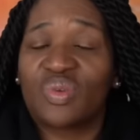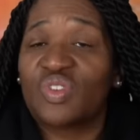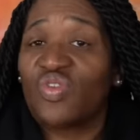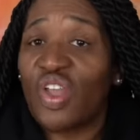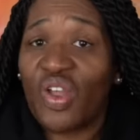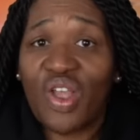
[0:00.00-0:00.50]
It
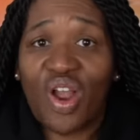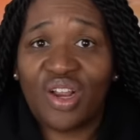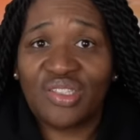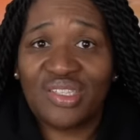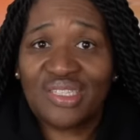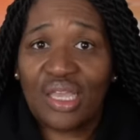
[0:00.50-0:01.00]
was very
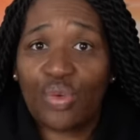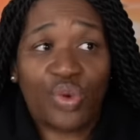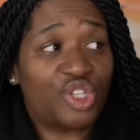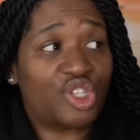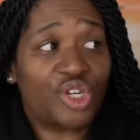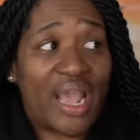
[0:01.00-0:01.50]
hard to see
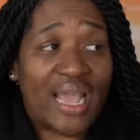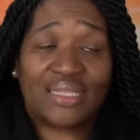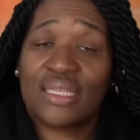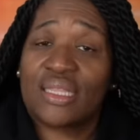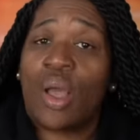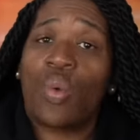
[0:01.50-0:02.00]
Richard
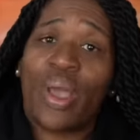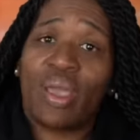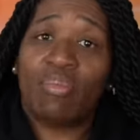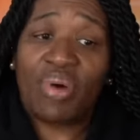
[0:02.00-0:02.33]
acting that way,